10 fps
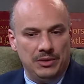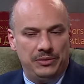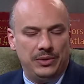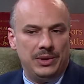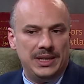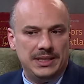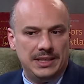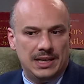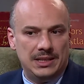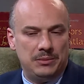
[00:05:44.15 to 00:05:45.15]
For us
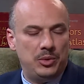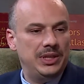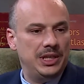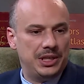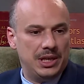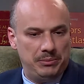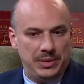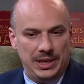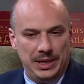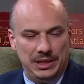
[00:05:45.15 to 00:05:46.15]
as a British
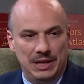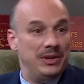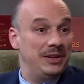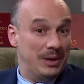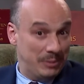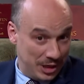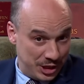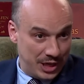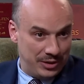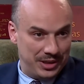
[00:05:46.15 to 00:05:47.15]
company, even if I'm
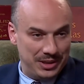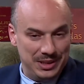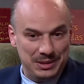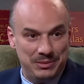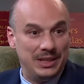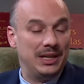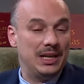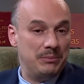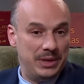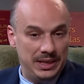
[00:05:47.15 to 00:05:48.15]
Algerian, but the
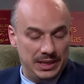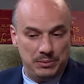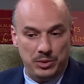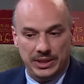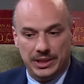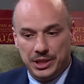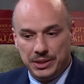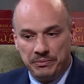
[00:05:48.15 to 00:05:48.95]
company is British,